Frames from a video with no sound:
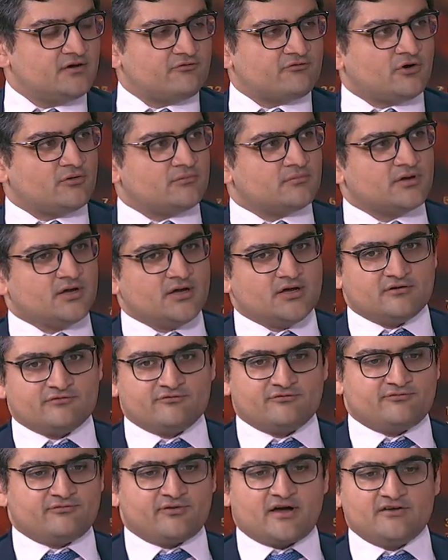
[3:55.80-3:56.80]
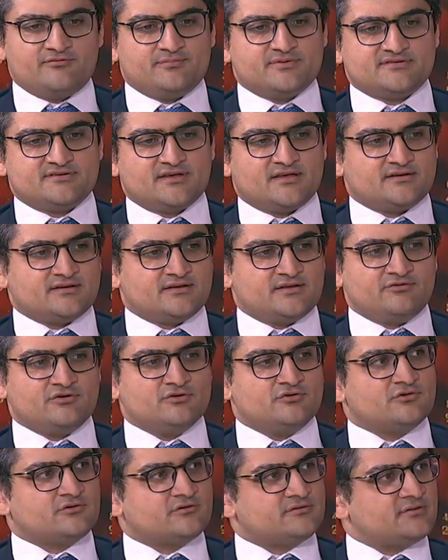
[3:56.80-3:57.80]
From 5% if you
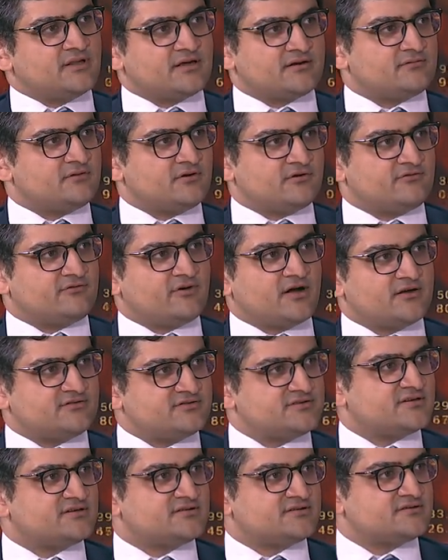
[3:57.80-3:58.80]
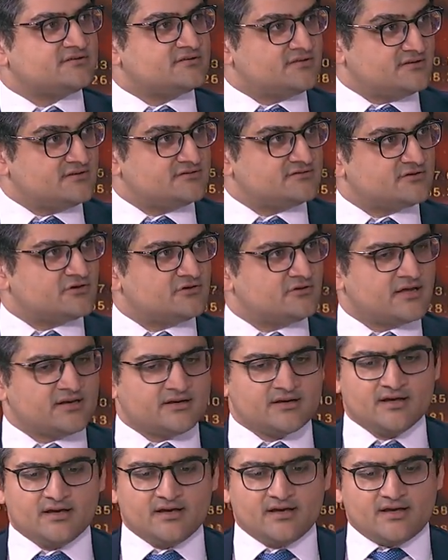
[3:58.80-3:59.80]
look like, you know, 5-6 years ago. And
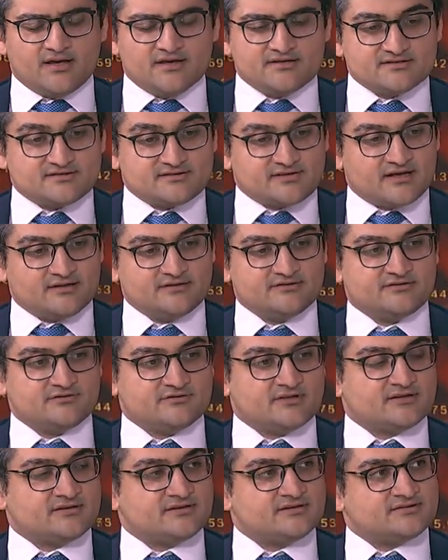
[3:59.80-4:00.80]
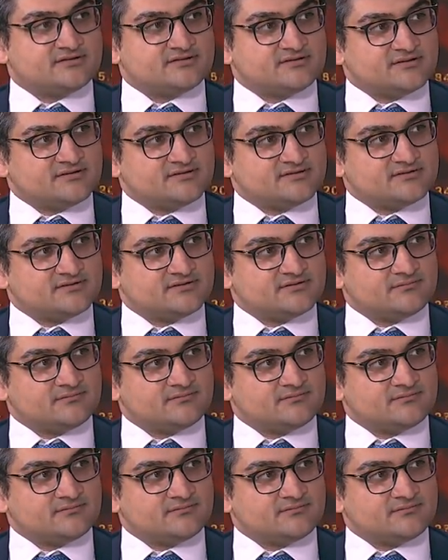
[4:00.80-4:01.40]
it just tells you that this